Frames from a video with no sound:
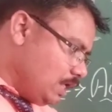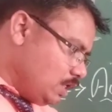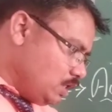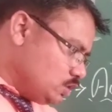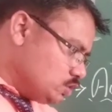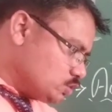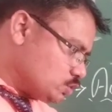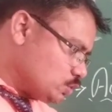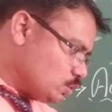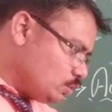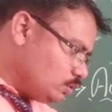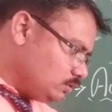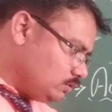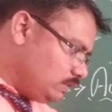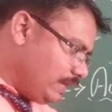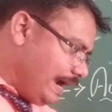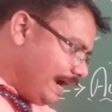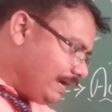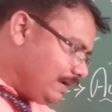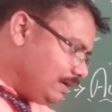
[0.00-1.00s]

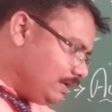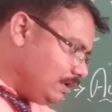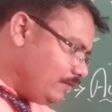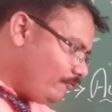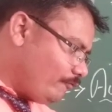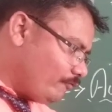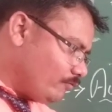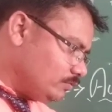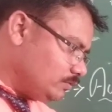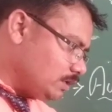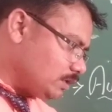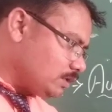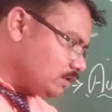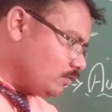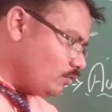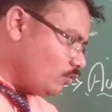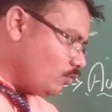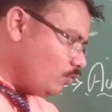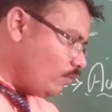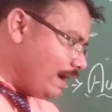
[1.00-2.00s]
So that leaf,
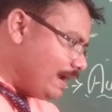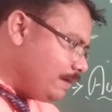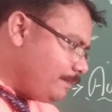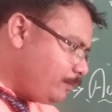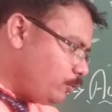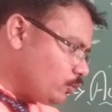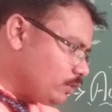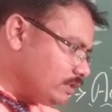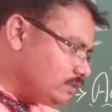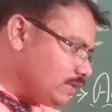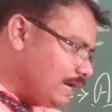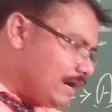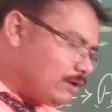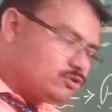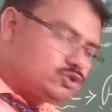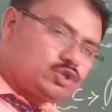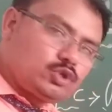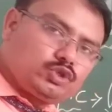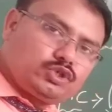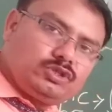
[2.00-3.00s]
while putting the
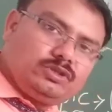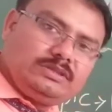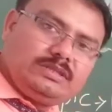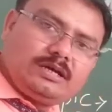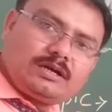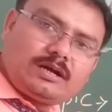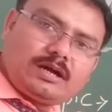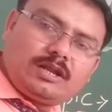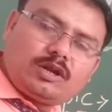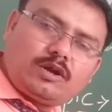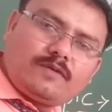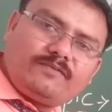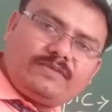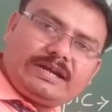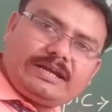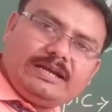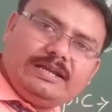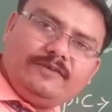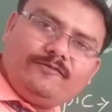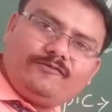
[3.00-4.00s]
iodine solution, the color of
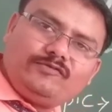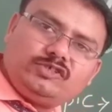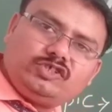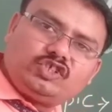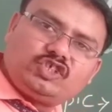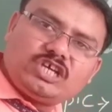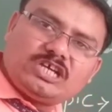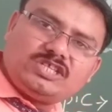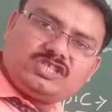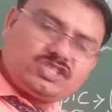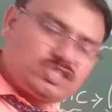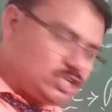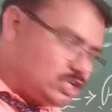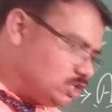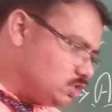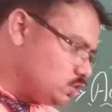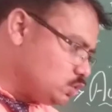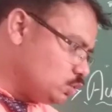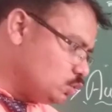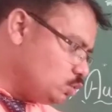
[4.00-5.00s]
that leaf
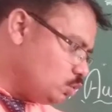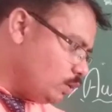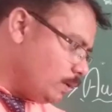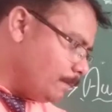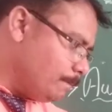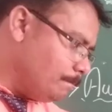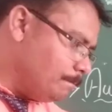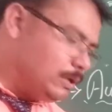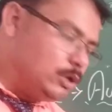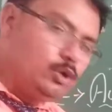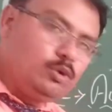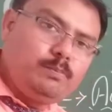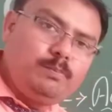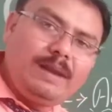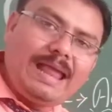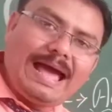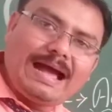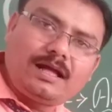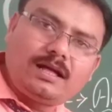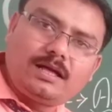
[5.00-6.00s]
changed into
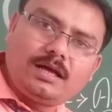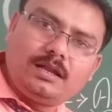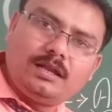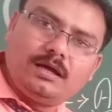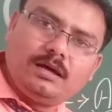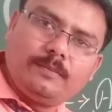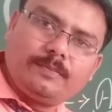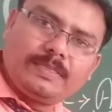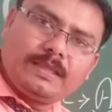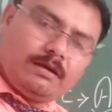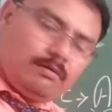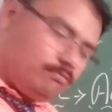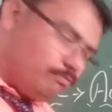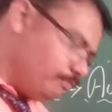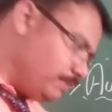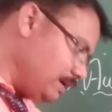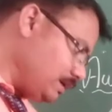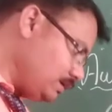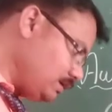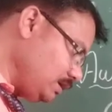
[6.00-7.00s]
blue-black color.
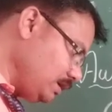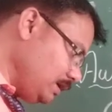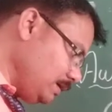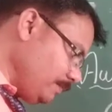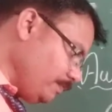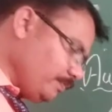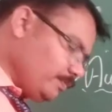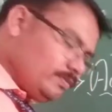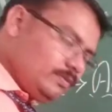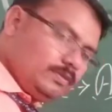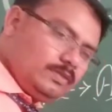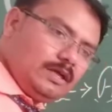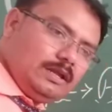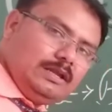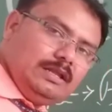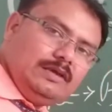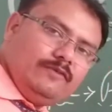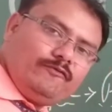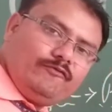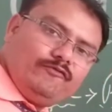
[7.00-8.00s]
But the
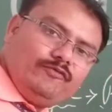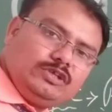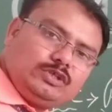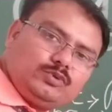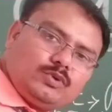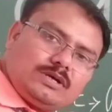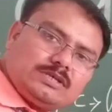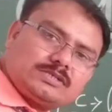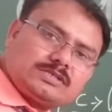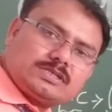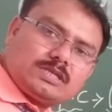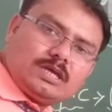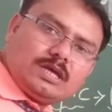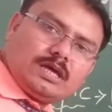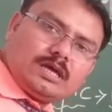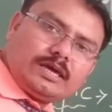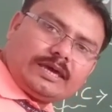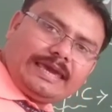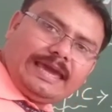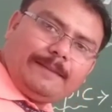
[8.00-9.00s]
leaf which was
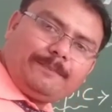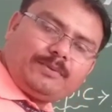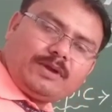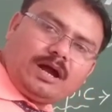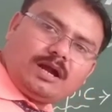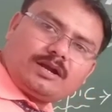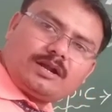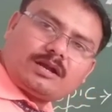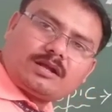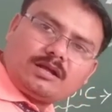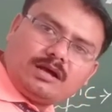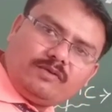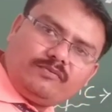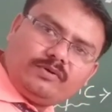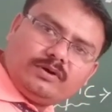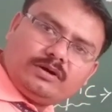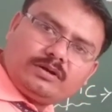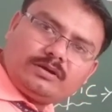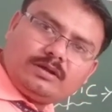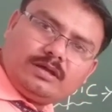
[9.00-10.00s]
kept under
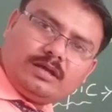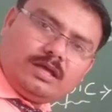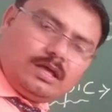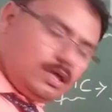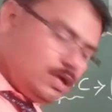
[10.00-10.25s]
cover,